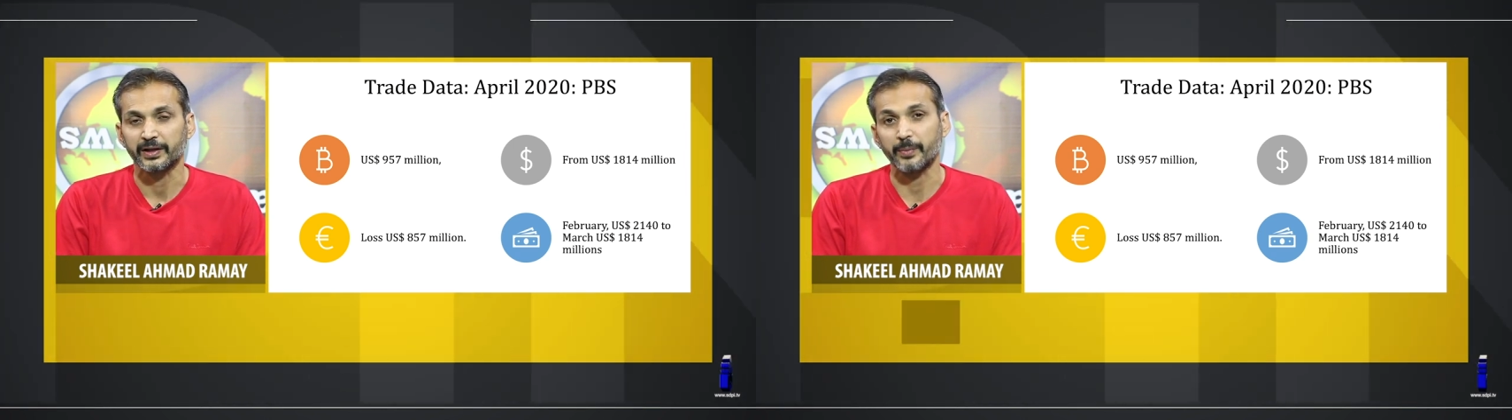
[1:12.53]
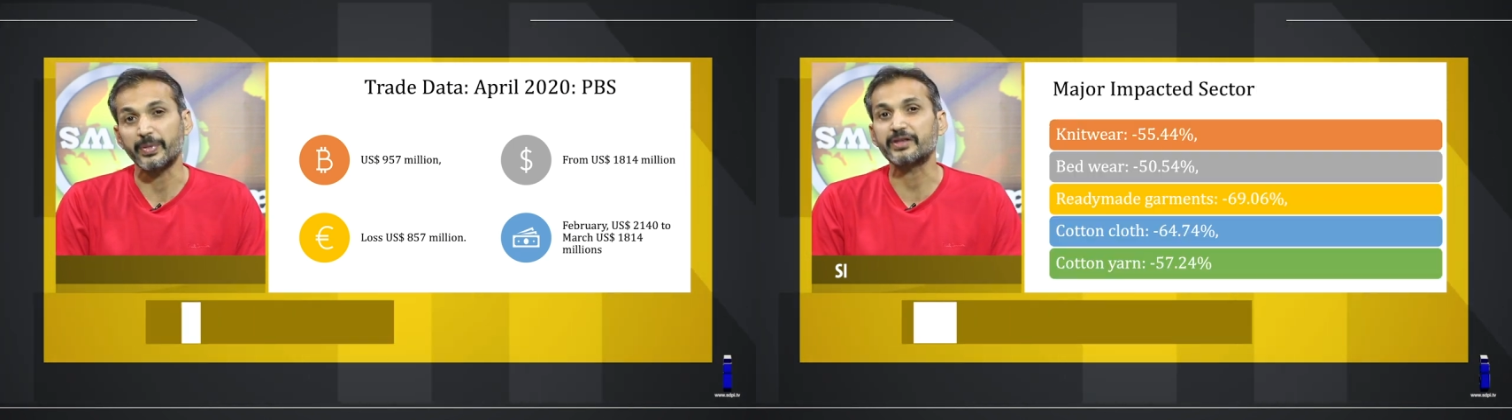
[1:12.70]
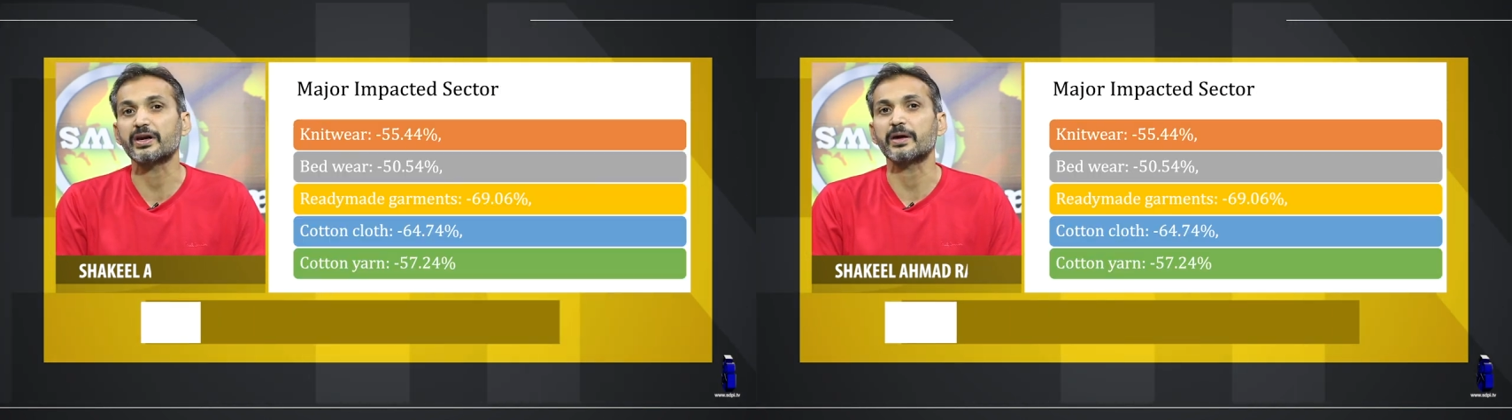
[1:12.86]
The
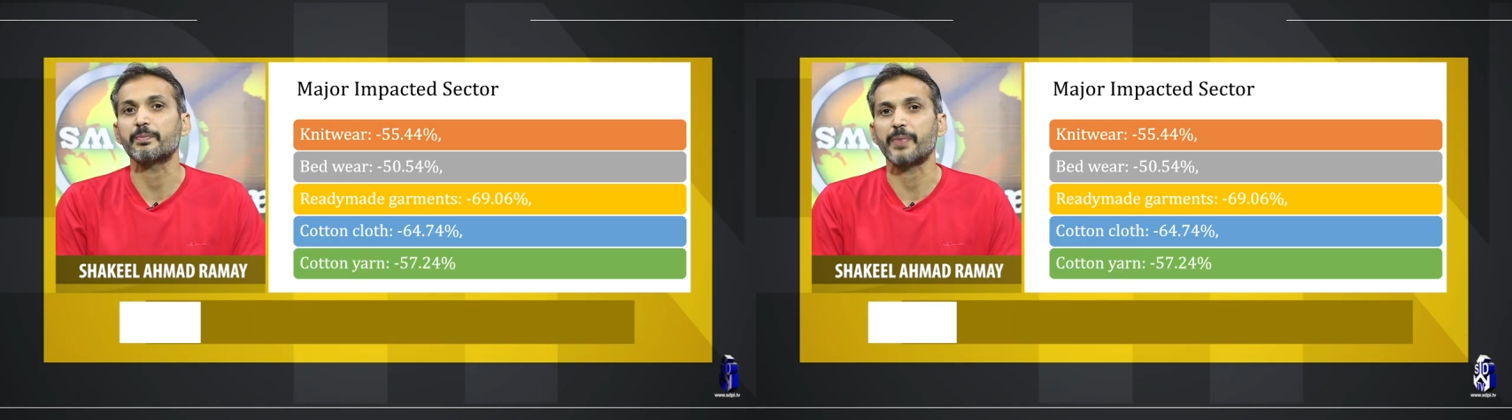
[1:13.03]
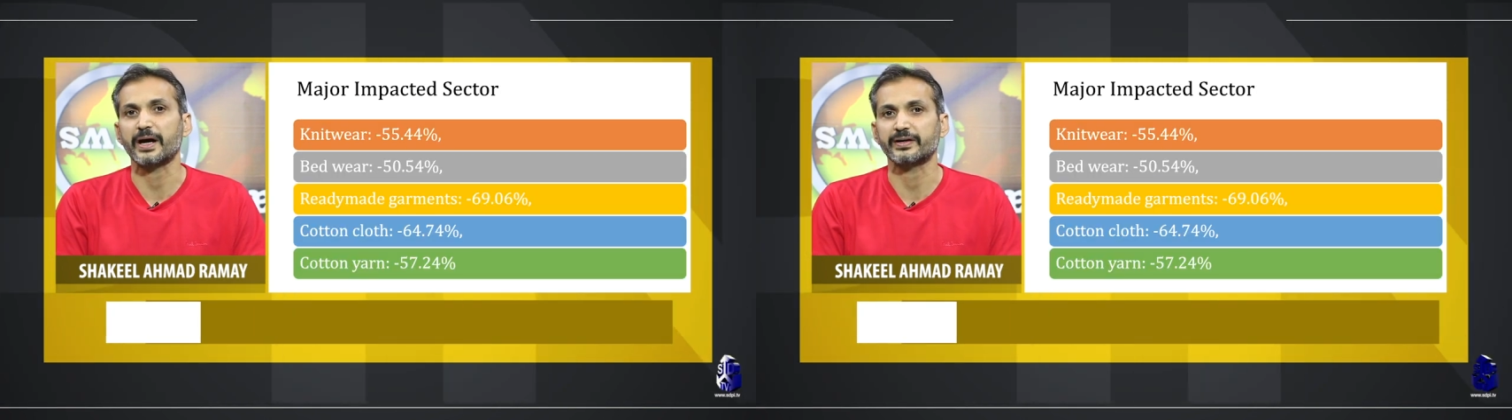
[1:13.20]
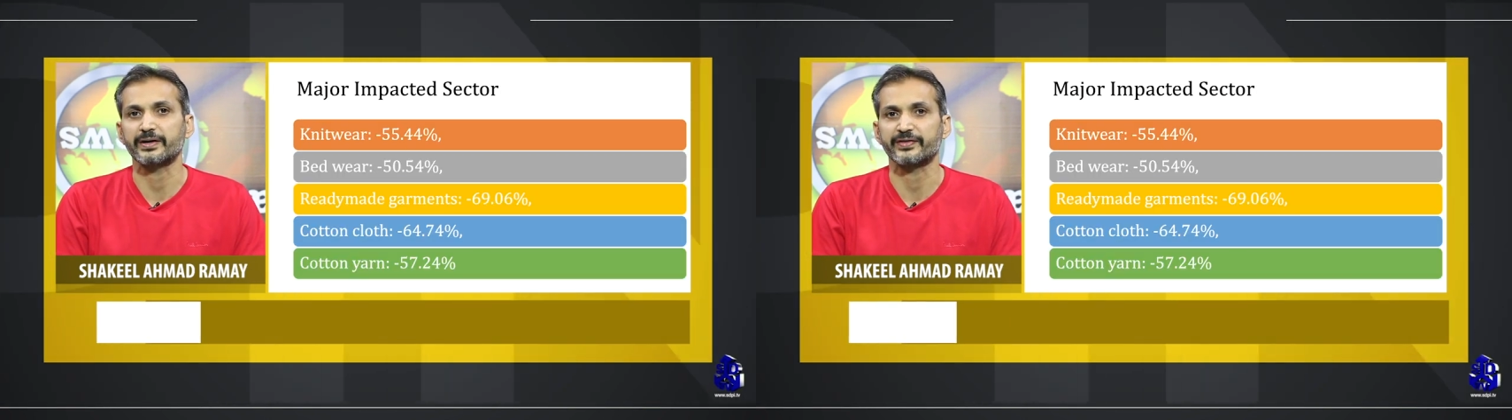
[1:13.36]
major
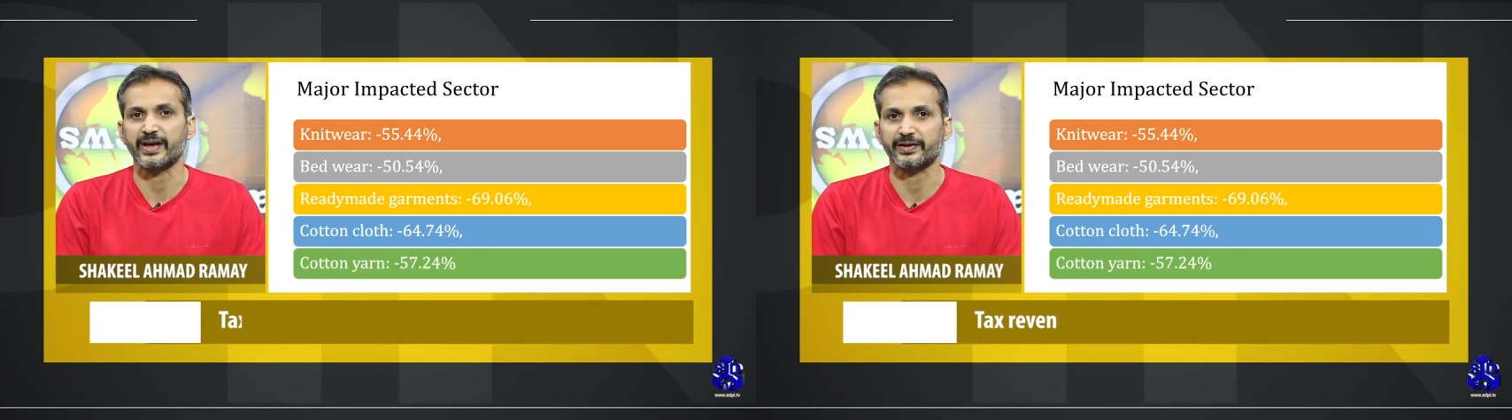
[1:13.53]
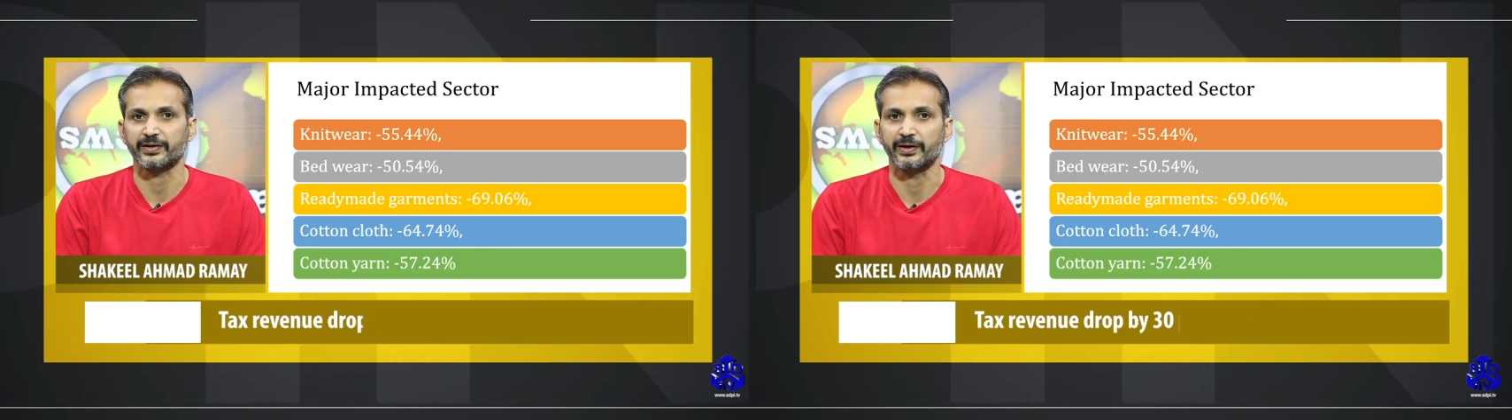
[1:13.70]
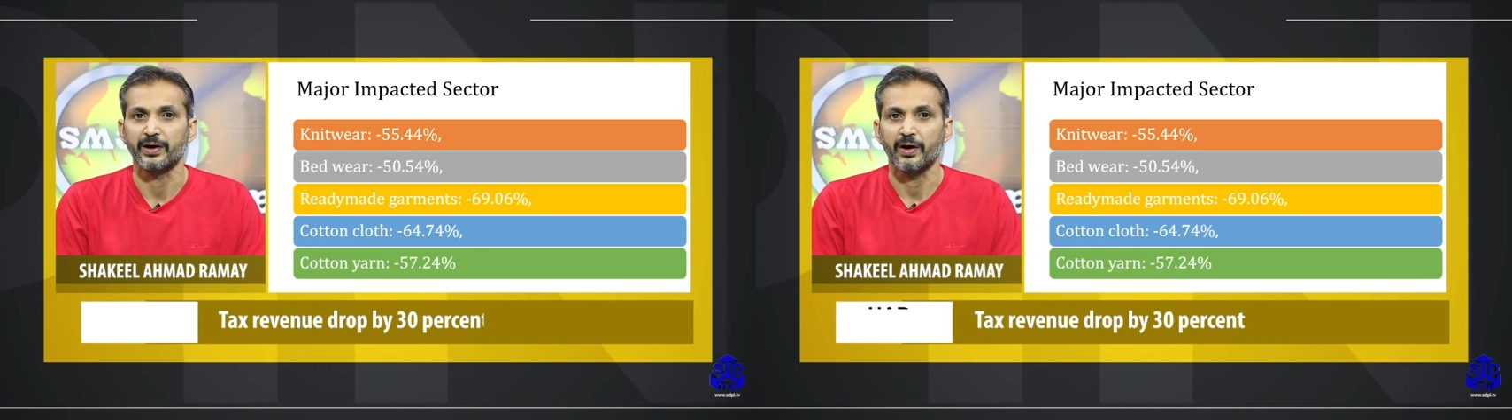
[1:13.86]
impacted
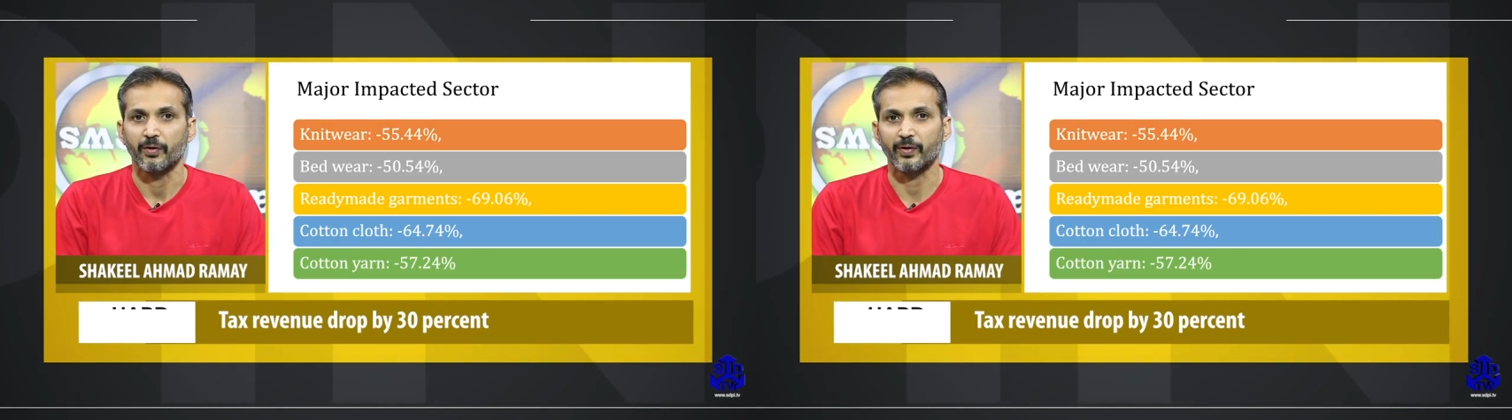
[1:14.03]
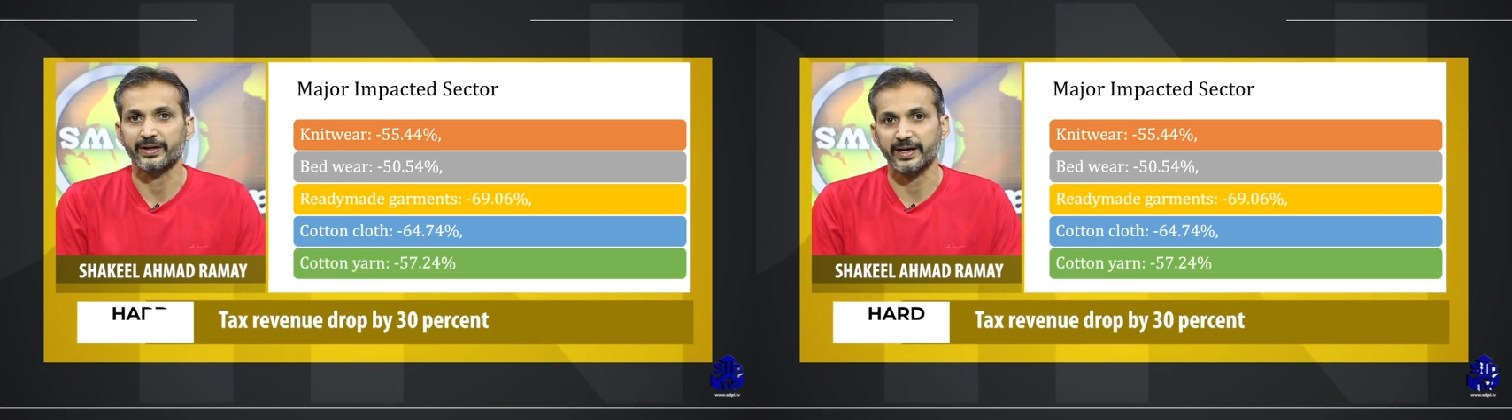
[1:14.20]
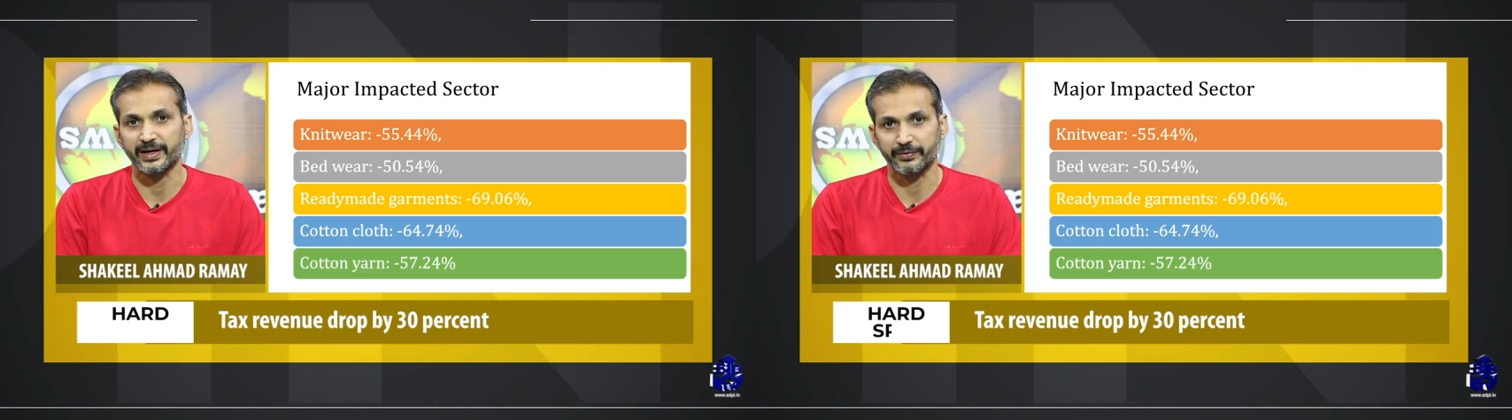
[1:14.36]
sector
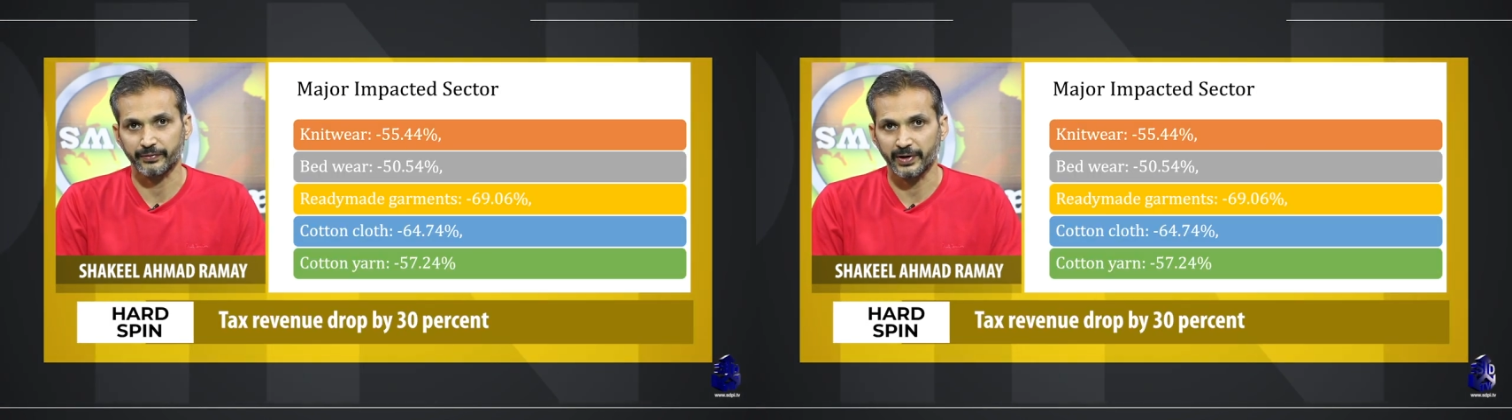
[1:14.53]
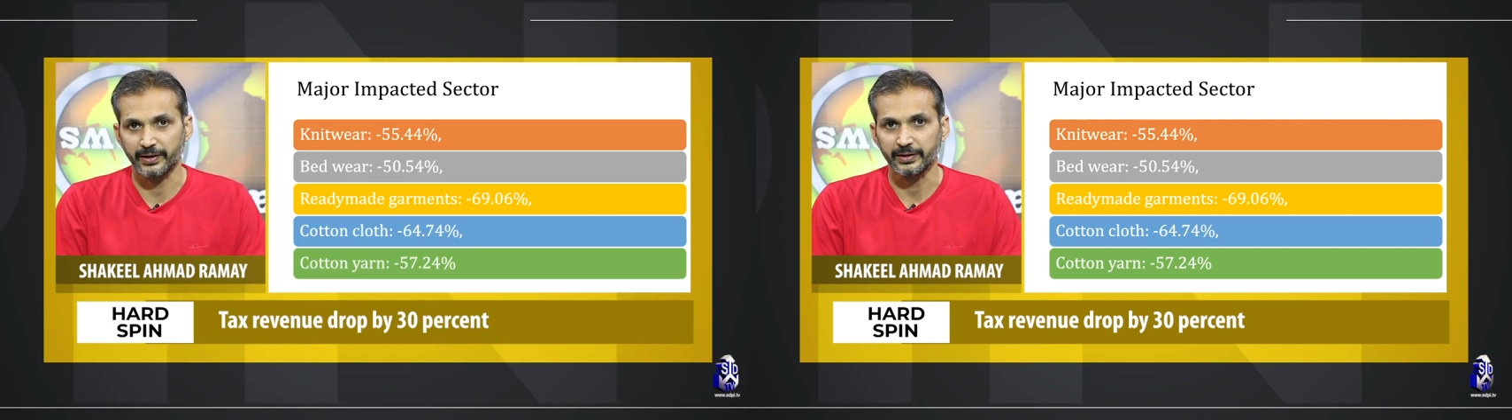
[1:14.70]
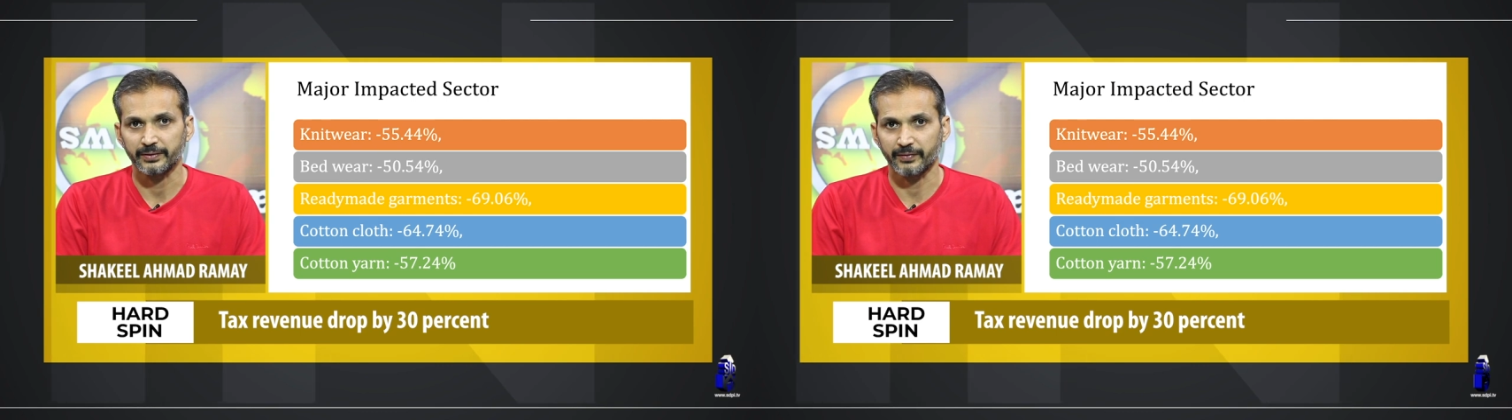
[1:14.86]
were the knitwear,